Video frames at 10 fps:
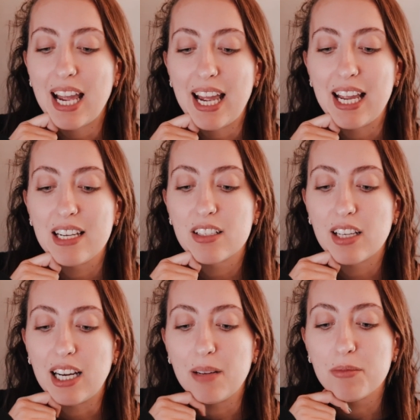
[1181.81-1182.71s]
and
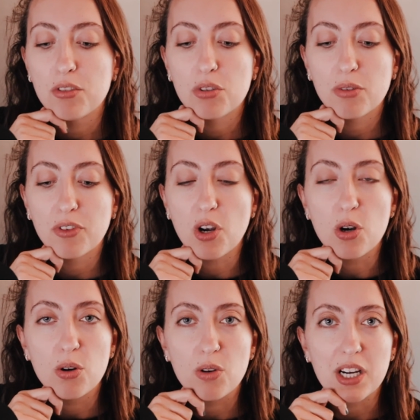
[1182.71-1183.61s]
um, to sort of
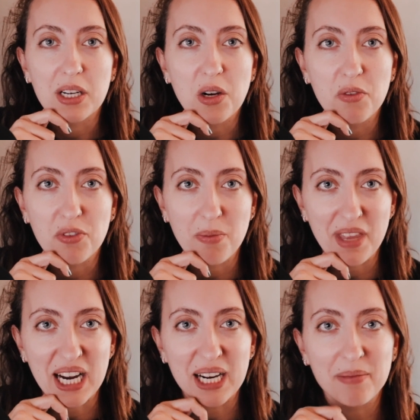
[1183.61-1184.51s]
go uh, go from
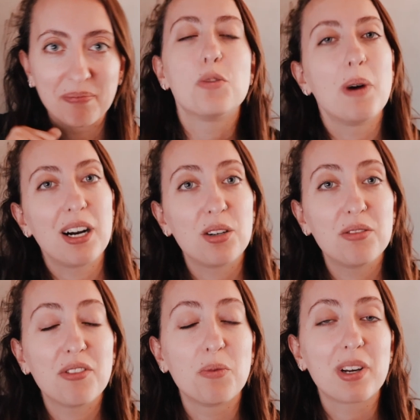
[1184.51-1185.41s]
there.
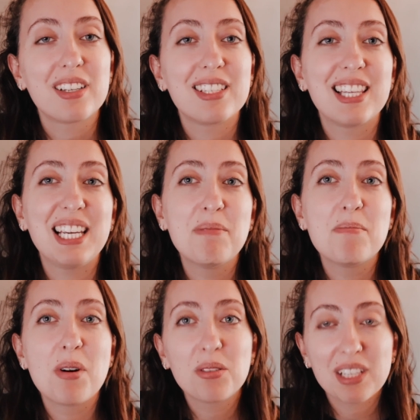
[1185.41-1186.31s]
twelve. What is the
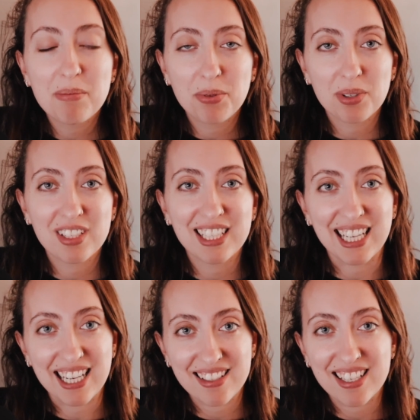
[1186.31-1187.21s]
most important
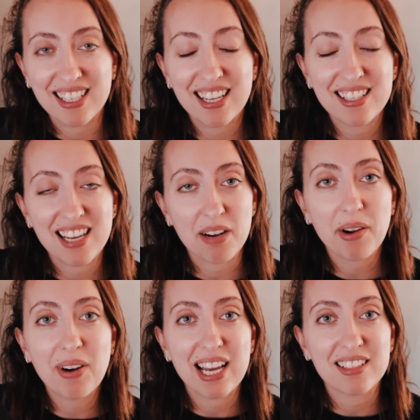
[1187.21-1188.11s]
lesson
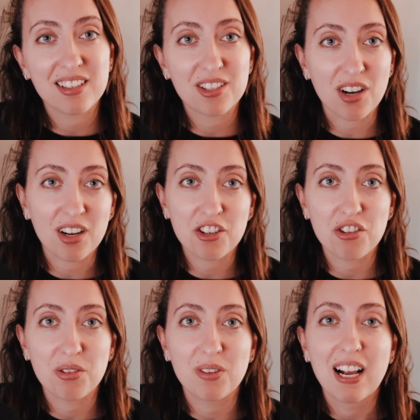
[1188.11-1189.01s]
tarot has taught
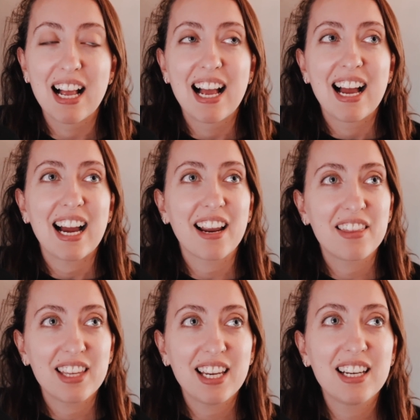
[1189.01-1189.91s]
you? I
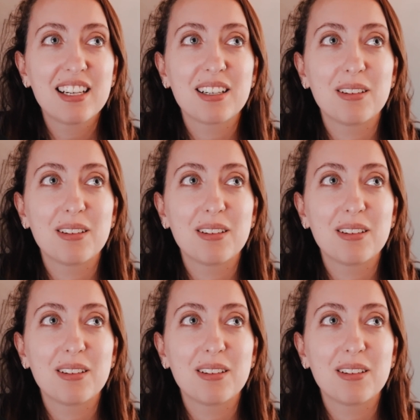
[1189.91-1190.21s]
think